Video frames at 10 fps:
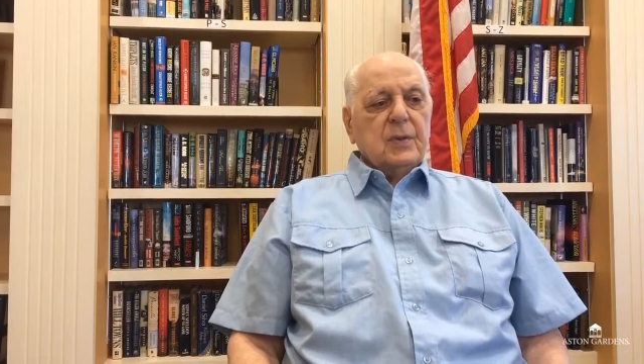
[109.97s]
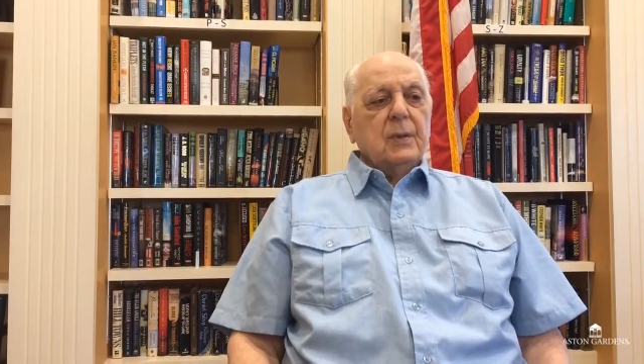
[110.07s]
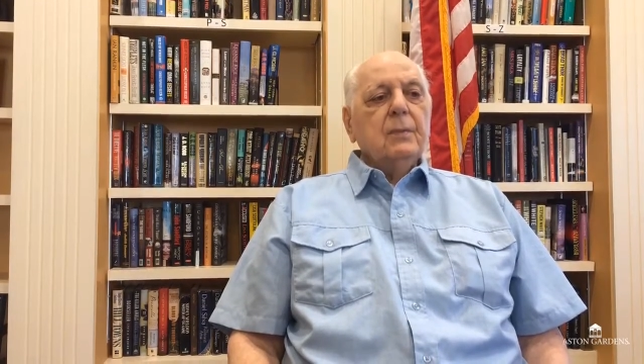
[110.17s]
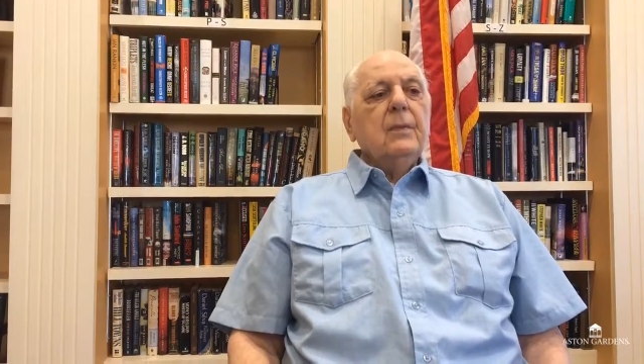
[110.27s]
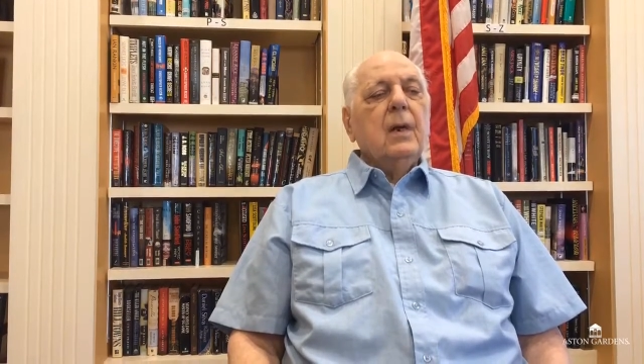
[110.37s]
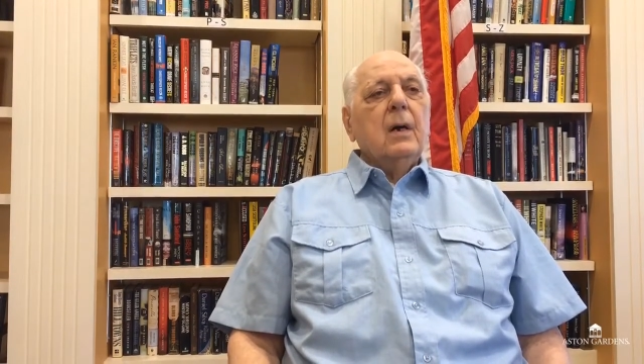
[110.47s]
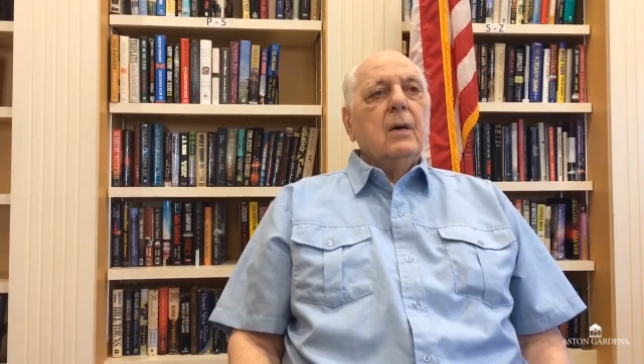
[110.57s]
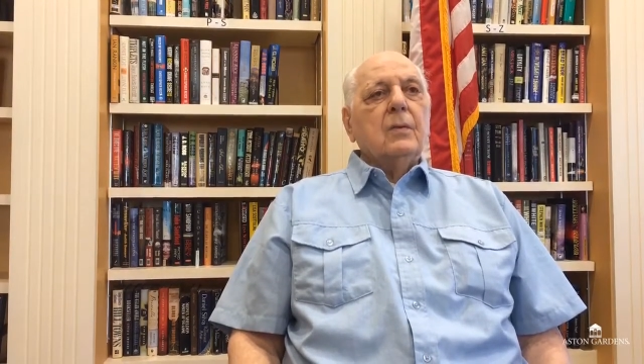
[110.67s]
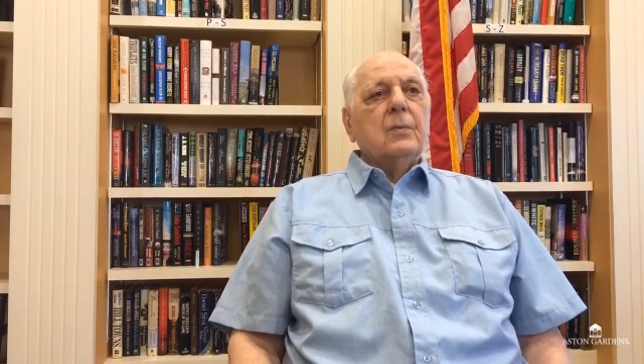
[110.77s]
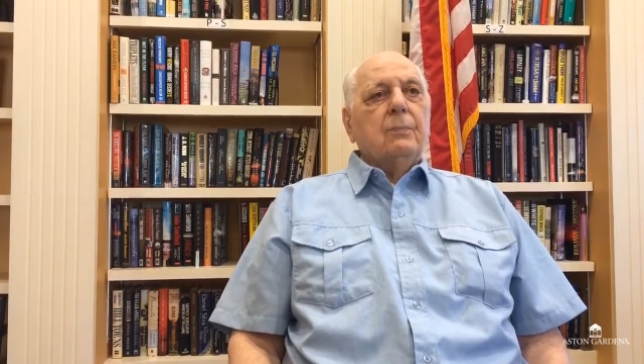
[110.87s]
thing
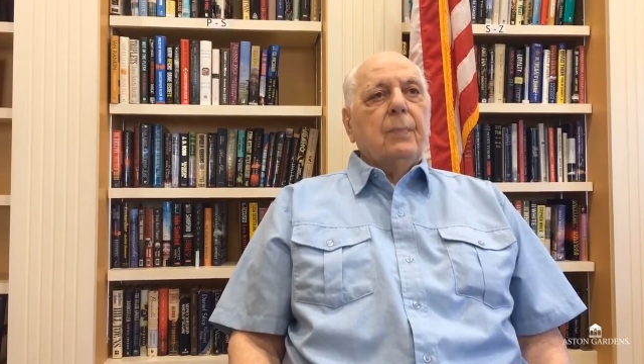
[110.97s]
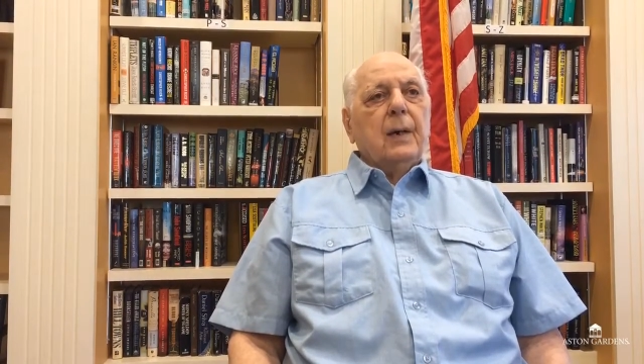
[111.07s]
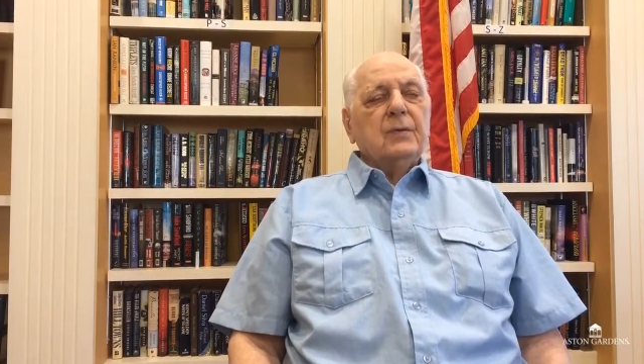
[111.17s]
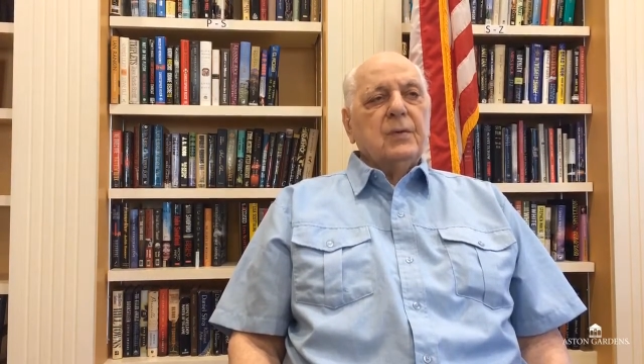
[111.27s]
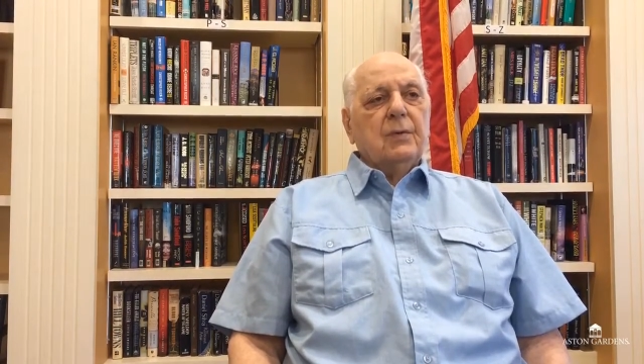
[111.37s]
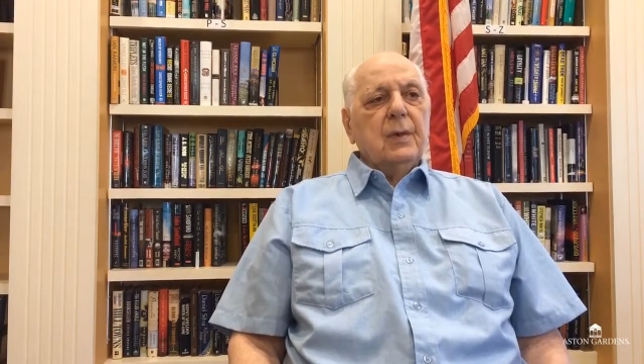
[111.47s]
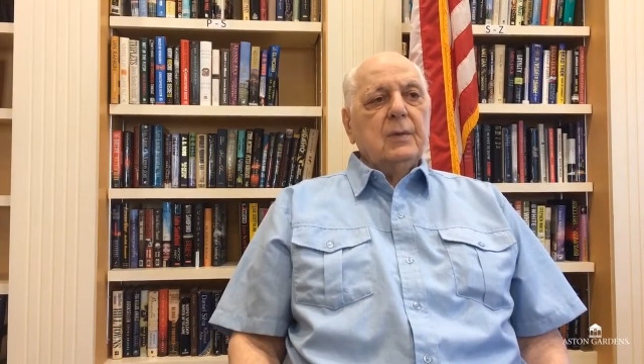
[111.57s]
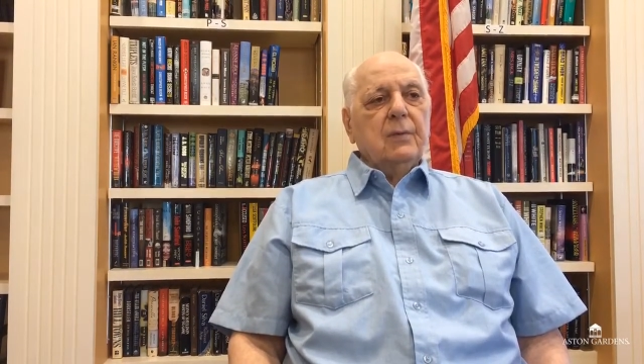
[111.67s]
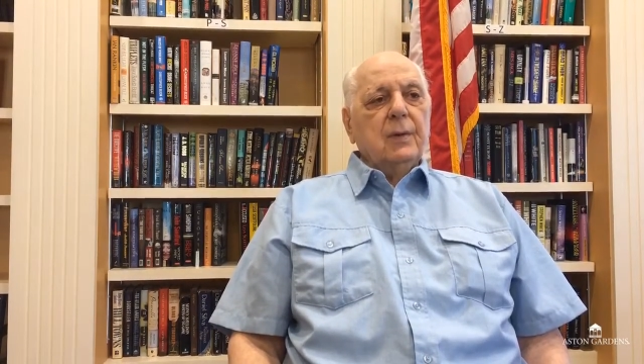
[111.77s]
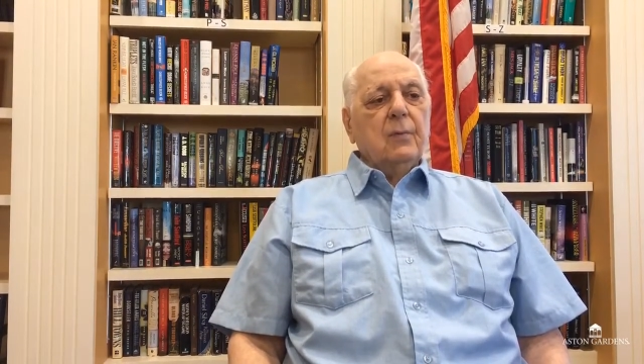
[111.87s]
by
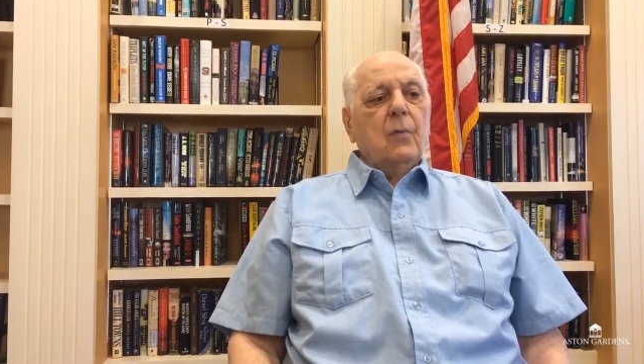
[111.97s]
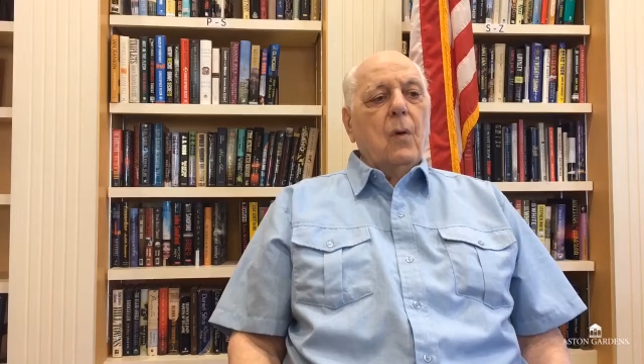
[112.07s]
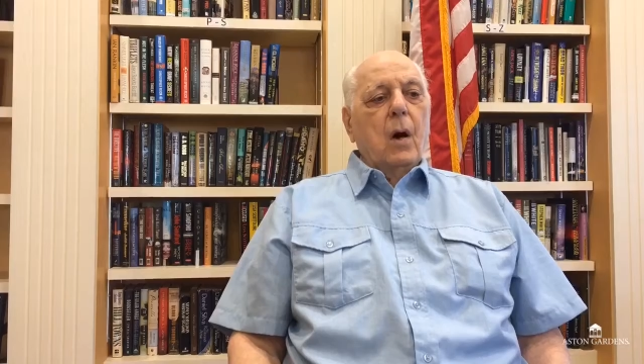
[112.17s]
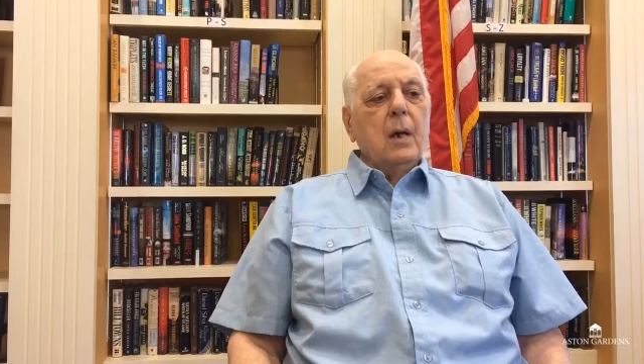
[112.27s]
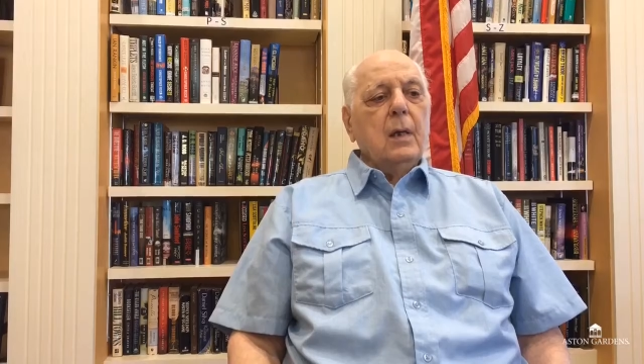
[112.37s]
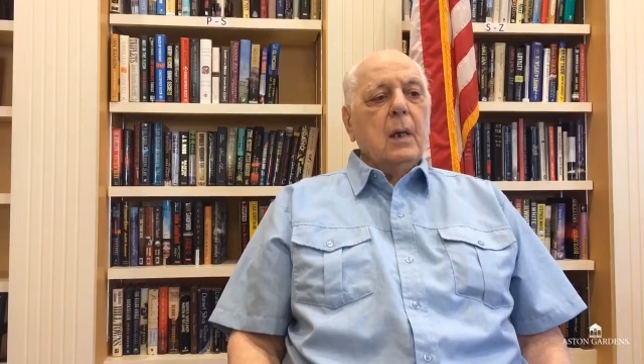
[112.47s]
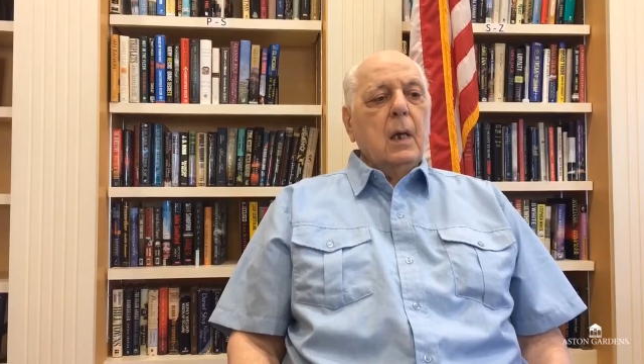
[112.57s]
surrendering. Why?